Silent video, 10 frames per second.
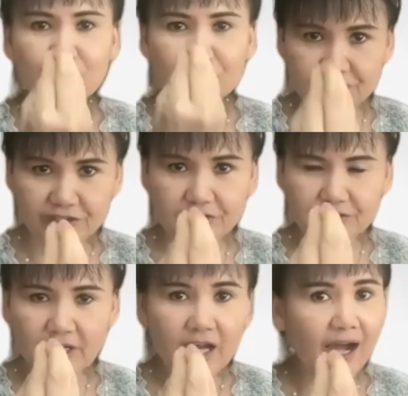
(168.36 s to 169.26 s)
to see.
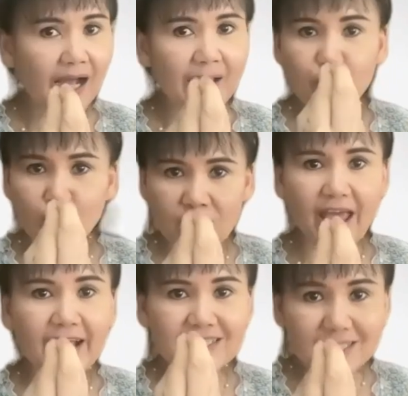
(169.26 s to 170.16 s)
I don't
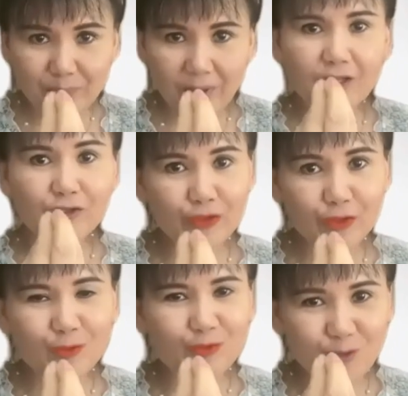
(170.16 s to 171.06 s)
expect
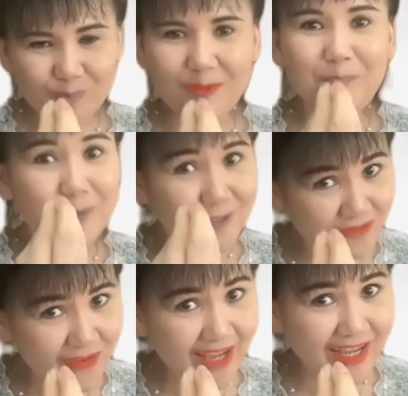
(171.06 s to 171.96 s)
you to be
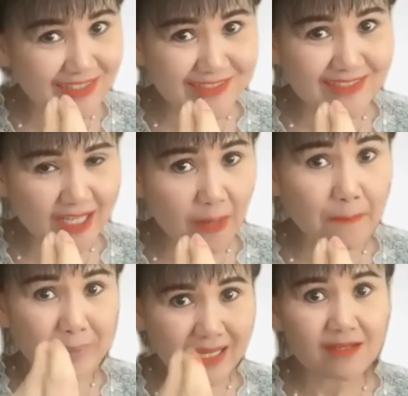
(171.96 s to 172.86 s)
perfect at this time,
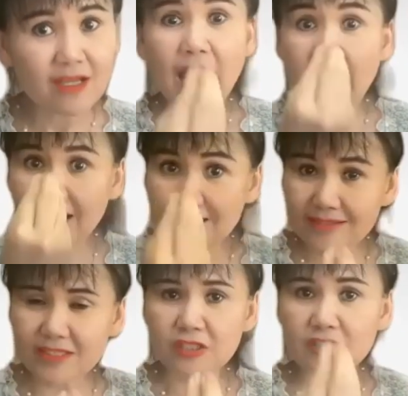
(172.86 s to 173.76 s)
but at
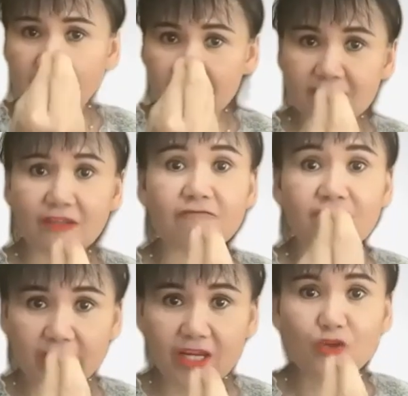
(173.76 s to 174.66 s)
least that is a
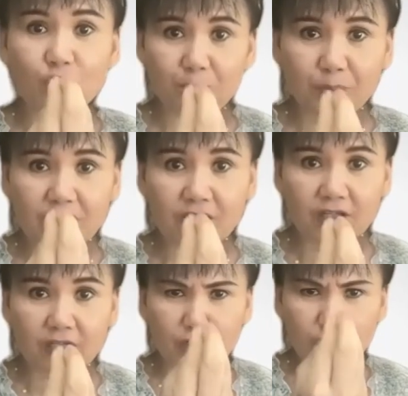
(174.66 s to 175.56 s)
very good
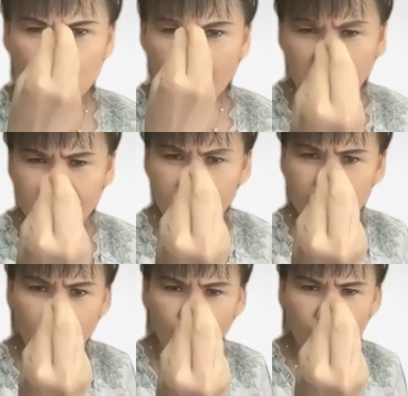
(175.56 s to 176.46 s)
beginning. You have a
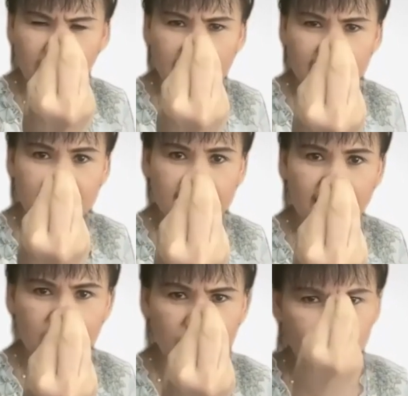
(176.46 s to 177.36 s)
point as a
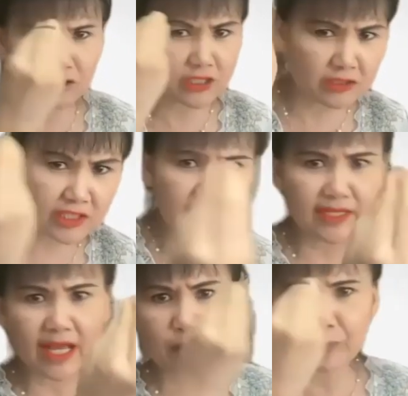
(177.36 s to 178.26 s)
center, you just
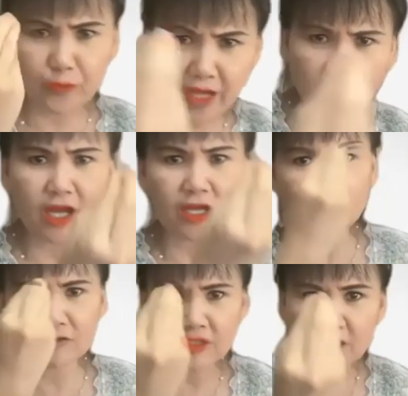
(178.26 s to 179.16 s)
elaborate,
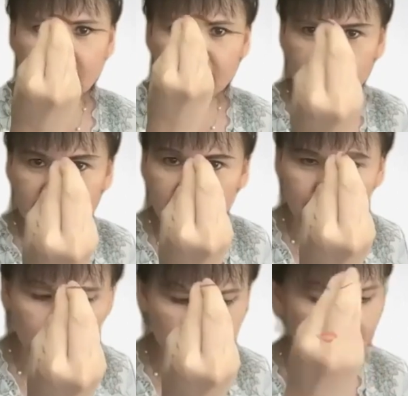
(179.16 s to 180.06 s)
argue in that
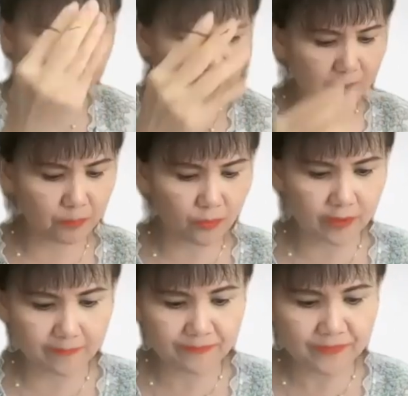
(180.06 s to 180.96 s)
center point.
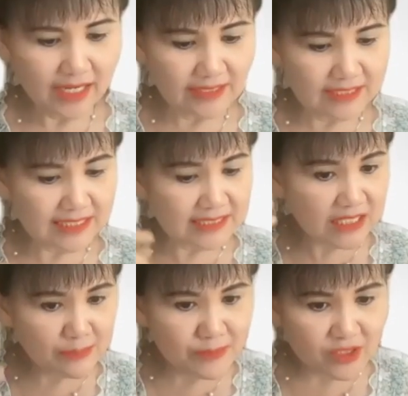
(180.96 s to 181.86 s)
And in
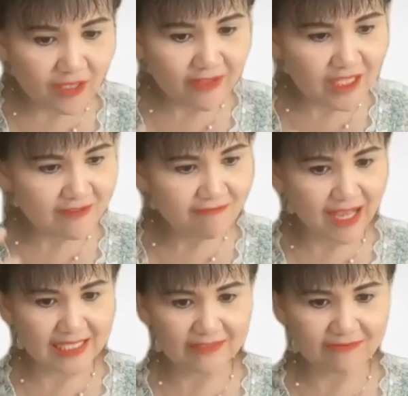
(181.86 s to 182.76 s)
terms of
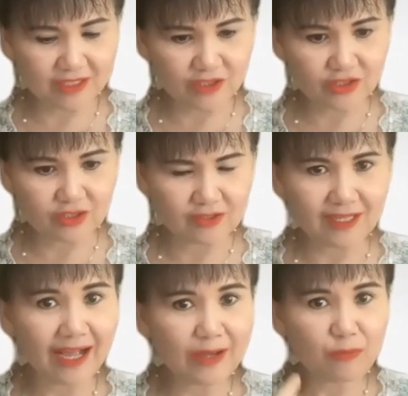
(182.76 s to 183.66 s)
evaluations,
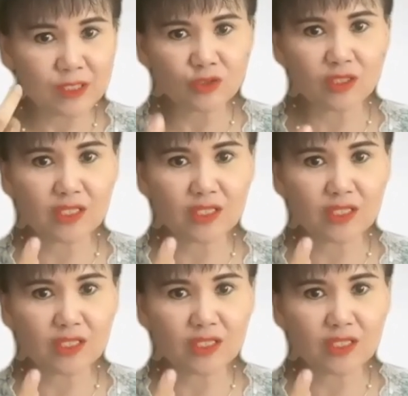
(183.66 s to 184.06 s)
I want to